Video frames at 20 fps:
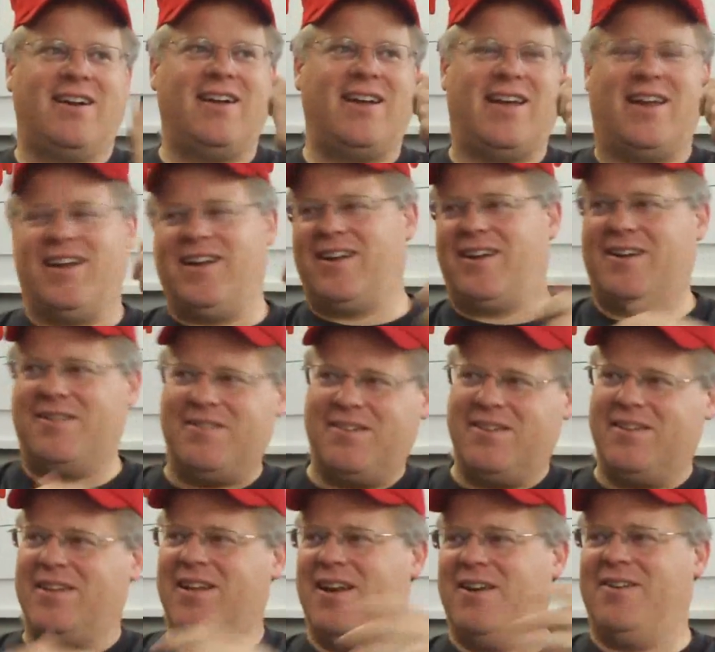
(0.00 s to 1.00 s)
And it
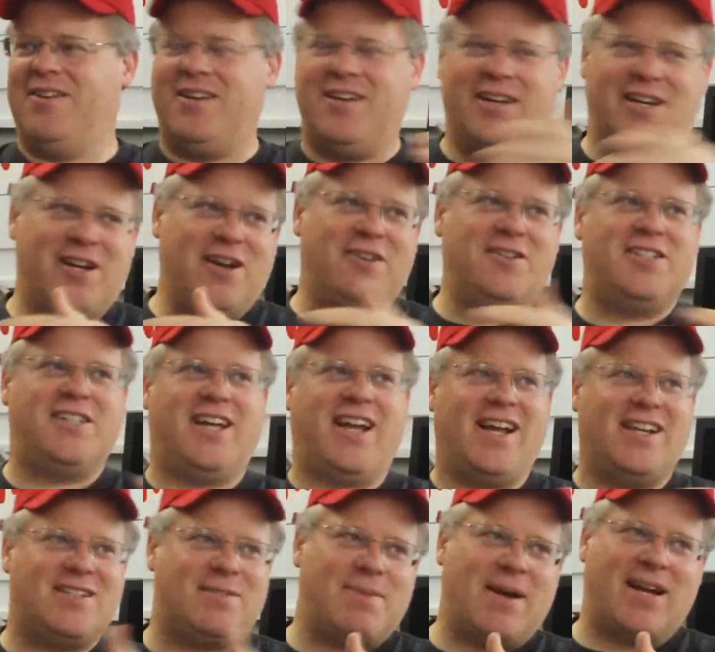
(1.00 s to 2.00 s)
it
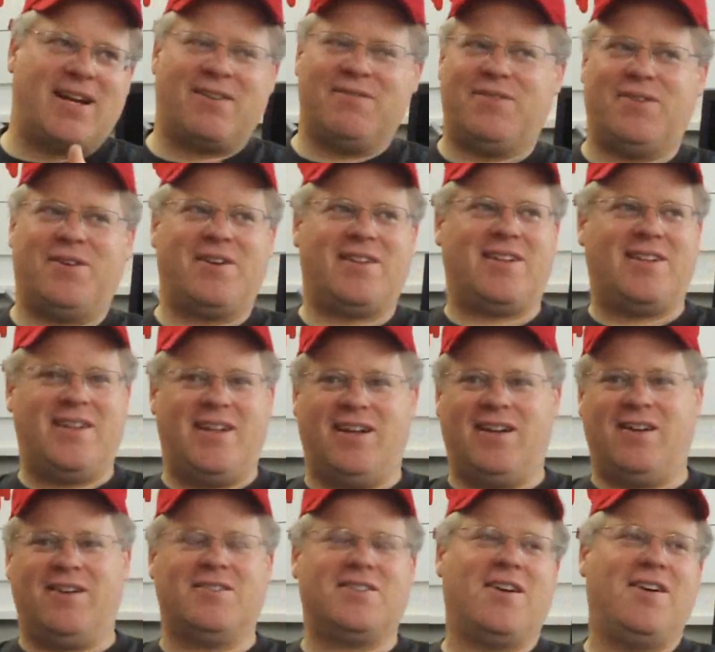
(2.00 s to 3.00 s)
negotiates back and forth, and then it
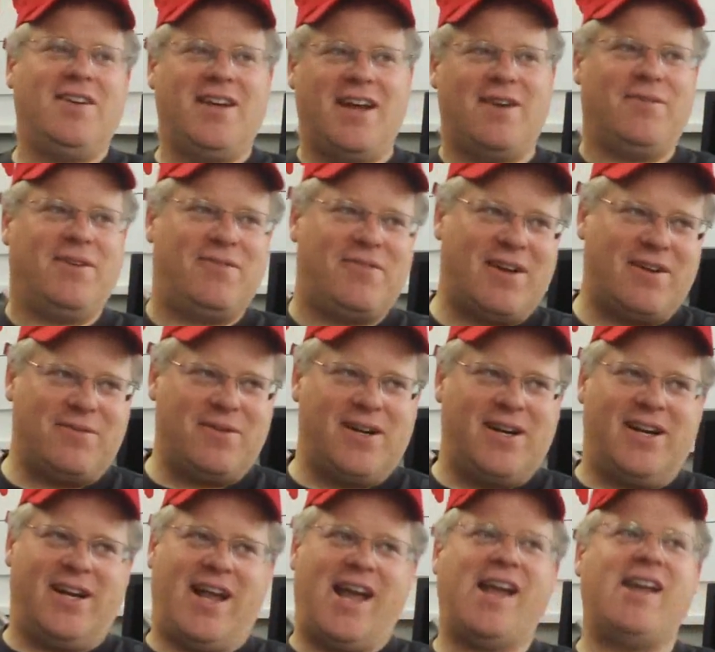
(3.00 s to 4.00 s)
goes, oh yeah, we found one
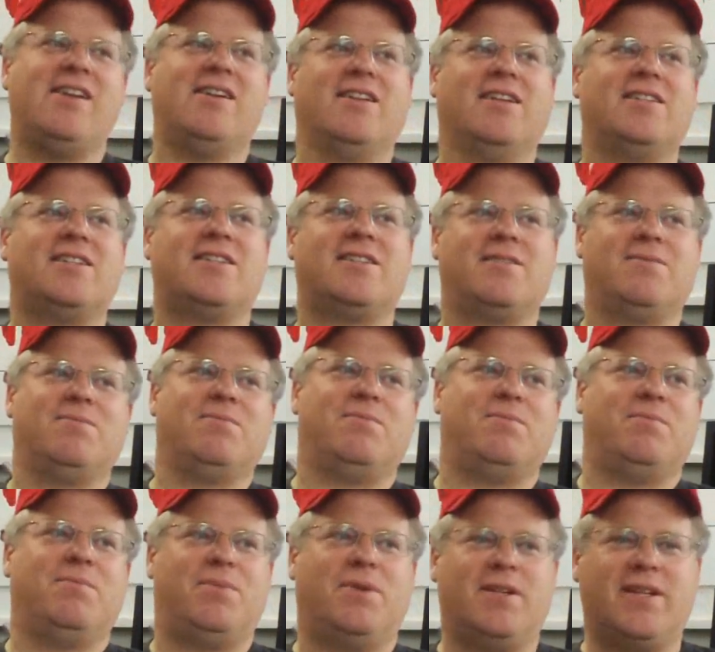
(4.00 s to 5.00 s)
at 8. Let's
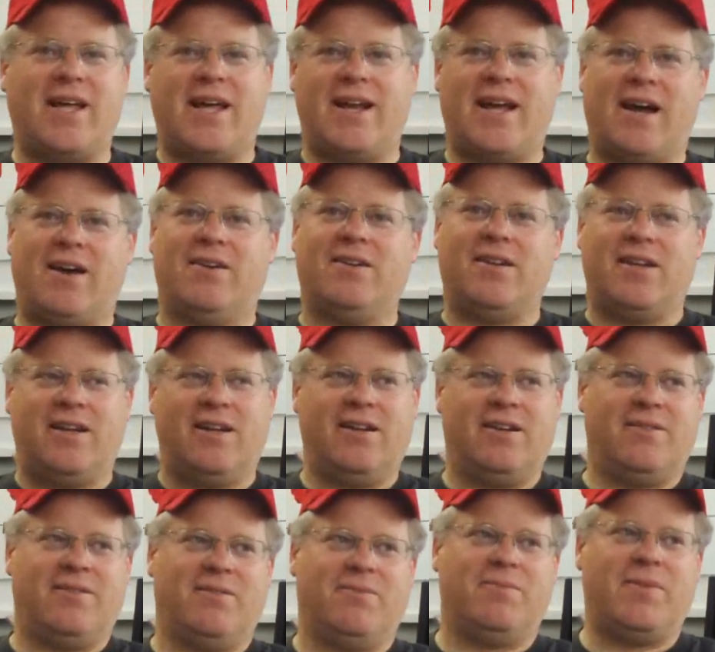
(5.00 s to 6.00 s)
pull that out
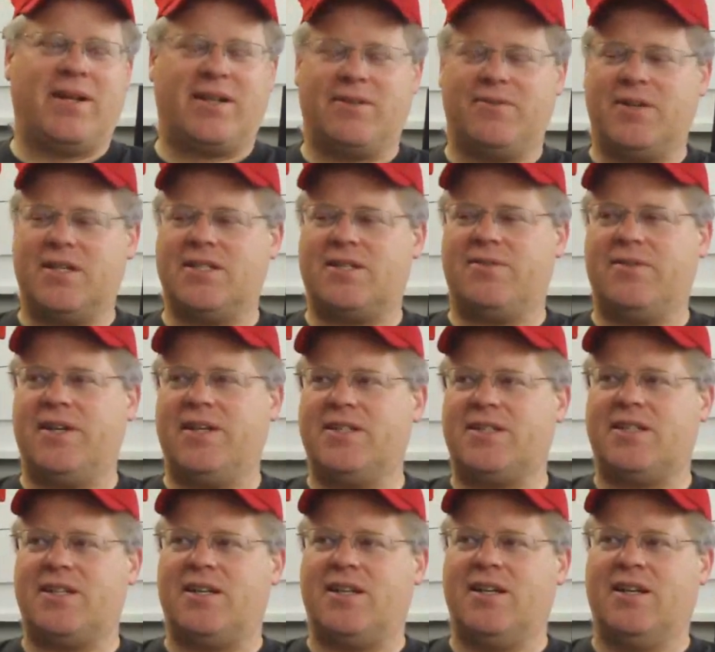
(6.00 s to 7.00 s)
and make a
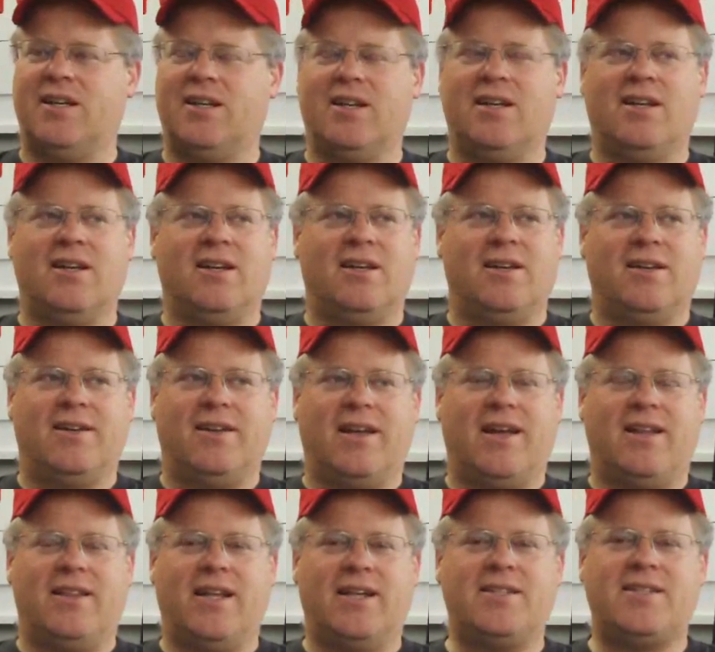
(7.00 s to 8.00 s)
reservation.
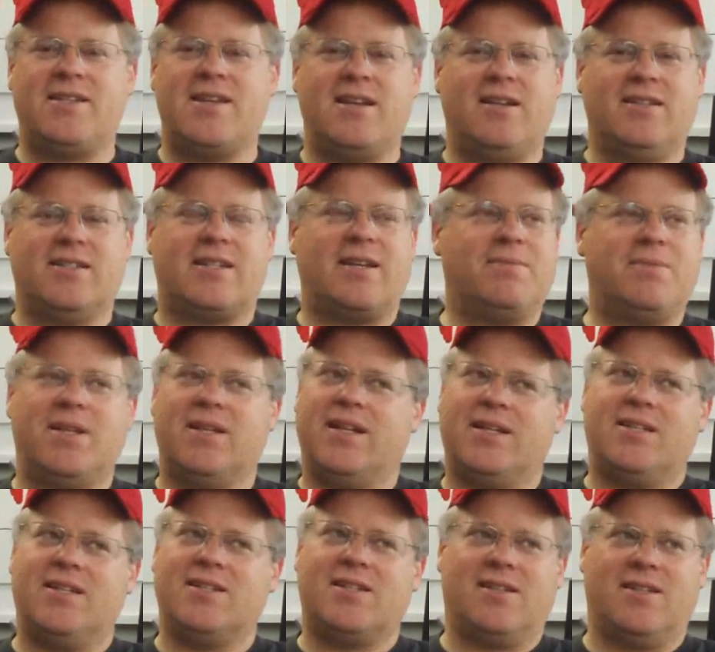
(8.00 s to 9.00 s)
And that's something that
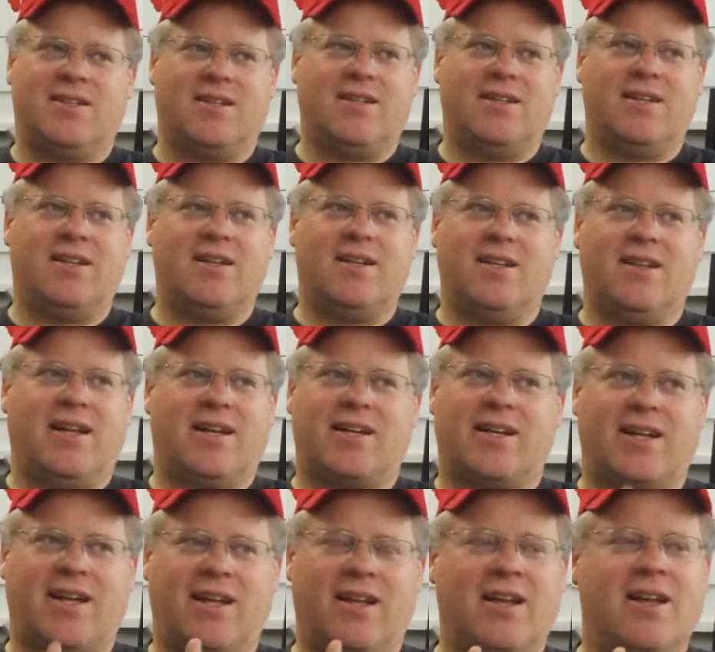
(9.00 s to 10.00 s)
doesn't look
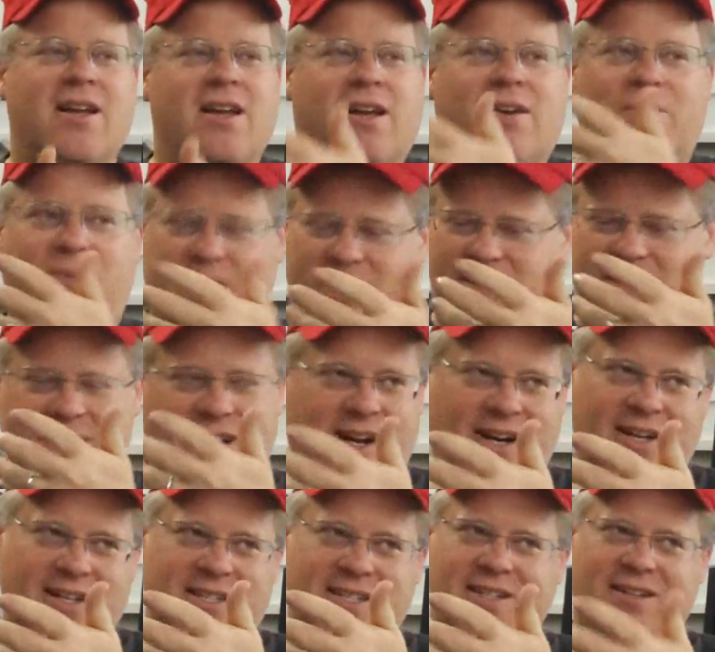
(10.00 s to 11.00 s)
like when you're
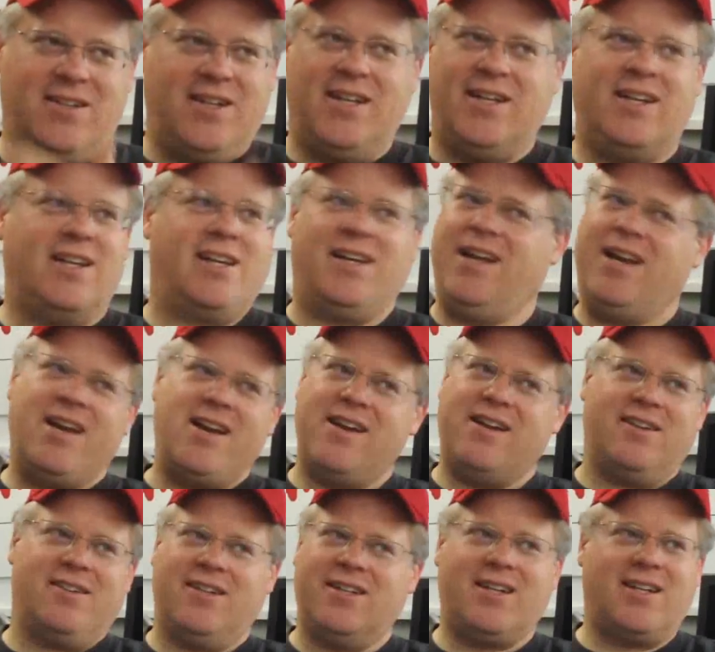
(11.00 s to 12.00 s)
talking to Siri, it
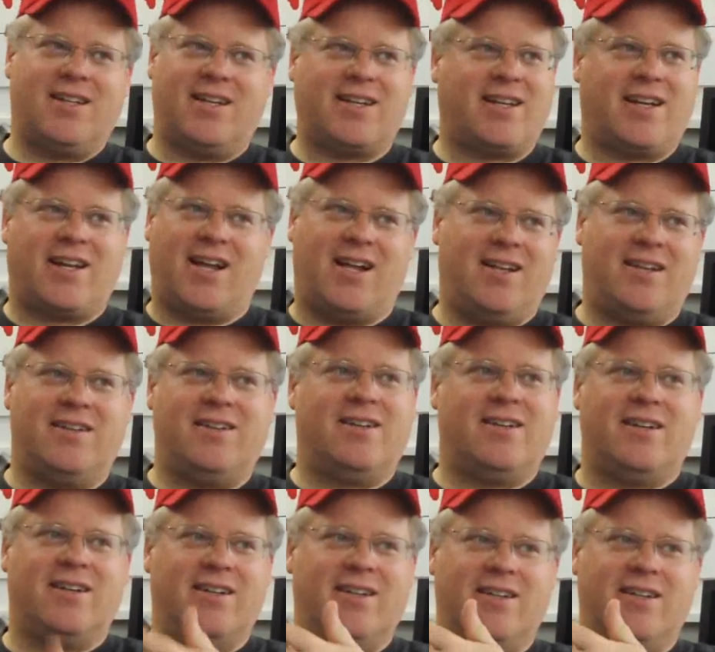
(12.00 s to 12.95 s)
ain't looking like a calendar.